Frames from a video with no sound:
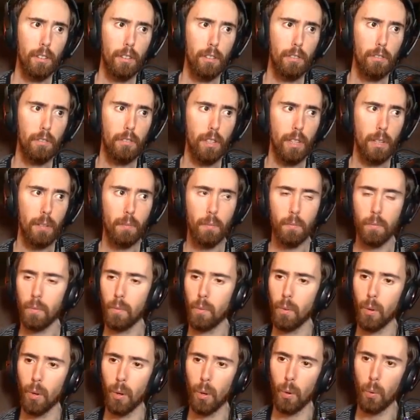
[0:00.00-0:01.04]
See,
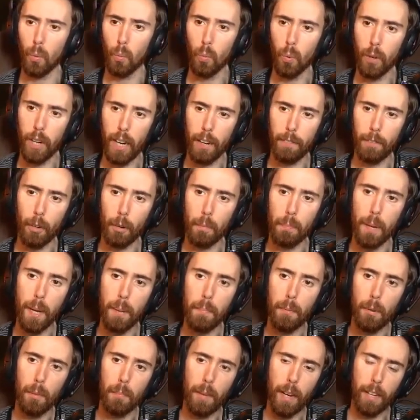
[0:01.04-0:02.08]
whenever
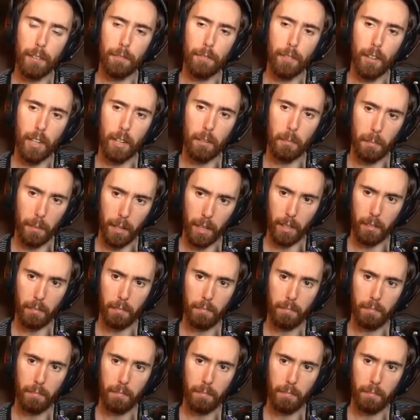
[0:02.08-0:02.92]
people make fun of me,